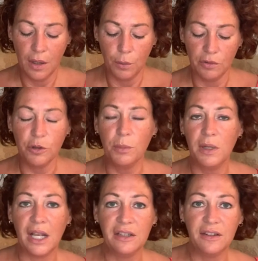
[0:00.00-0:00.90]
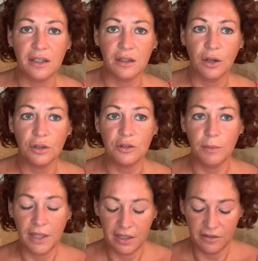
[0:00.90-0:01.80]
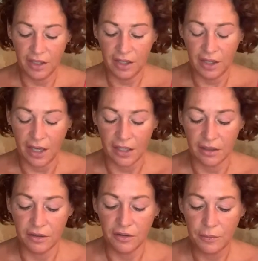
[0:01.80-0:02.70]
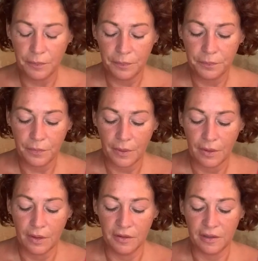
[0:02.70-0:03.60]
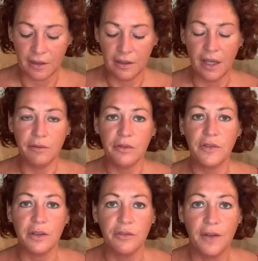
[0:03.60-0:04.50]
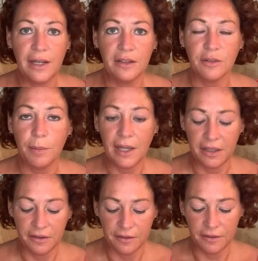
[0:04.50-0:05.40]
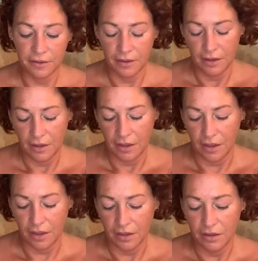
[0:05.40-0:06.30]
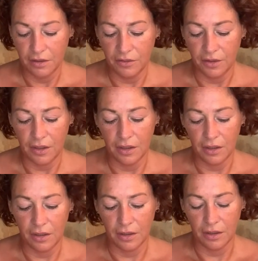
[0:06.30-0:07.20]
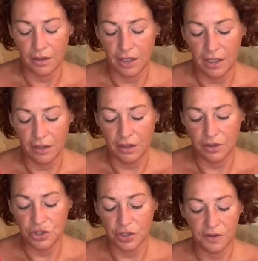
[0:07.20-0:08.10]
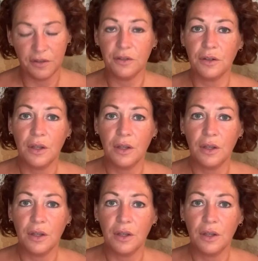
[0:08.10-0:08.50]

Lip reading: were ruminating and contemplating, and suddenly everything fell into place and it just